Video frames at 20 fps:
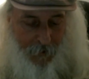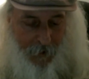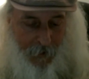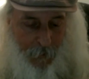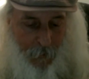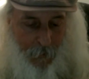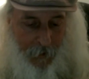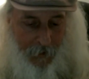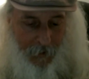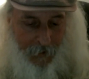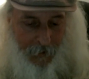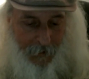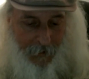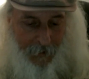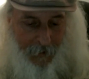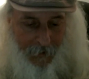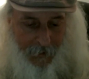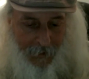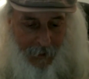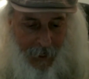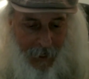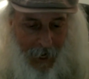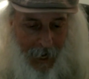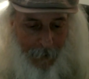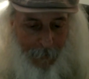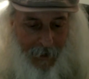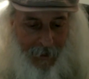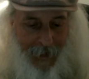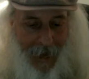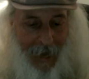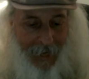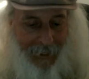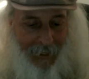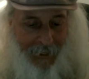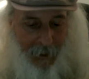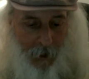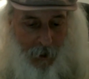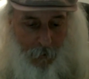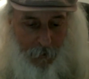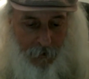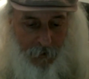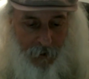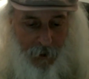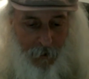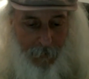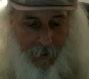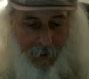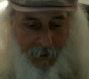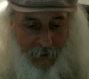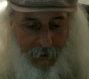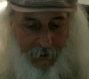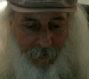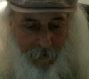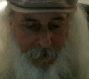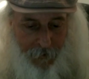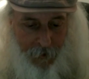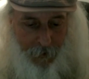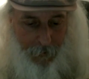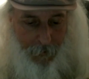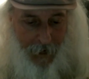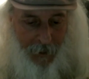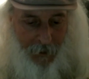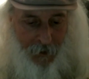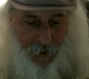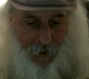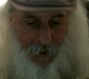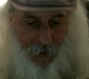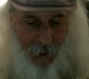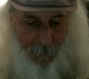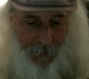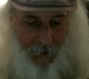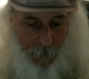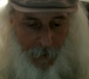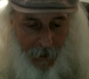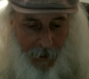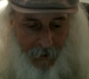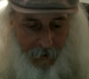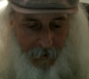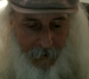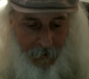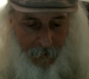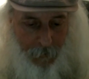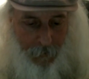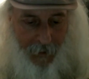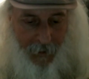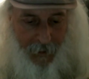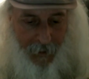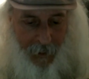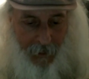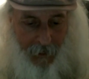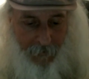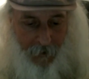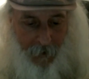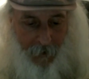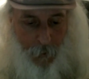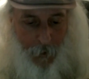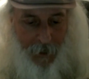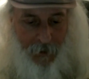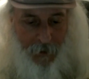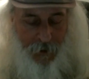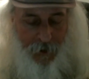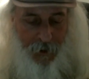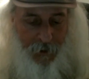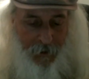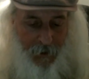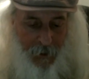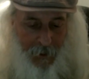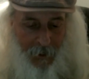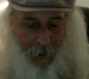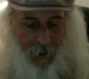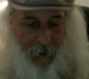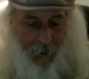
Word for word: Free will. I mean, that can go in so many different directions. I mean, we can we can even question.